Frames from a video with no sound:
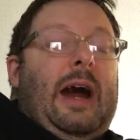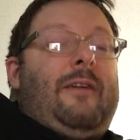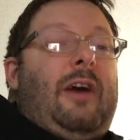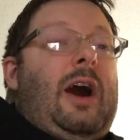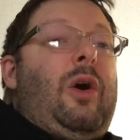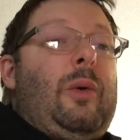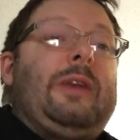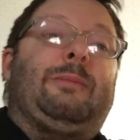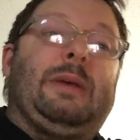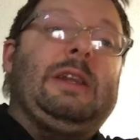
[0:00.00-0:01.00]
I've
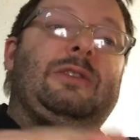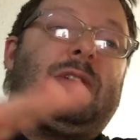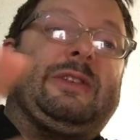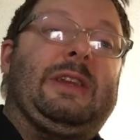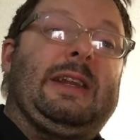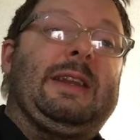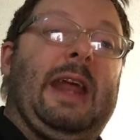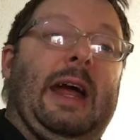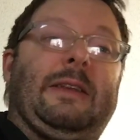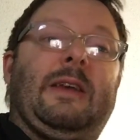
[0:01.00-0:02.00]
always been interested in
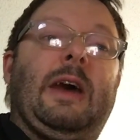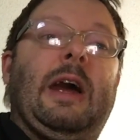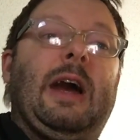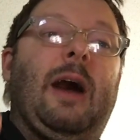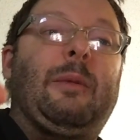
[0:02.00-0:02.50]
that. I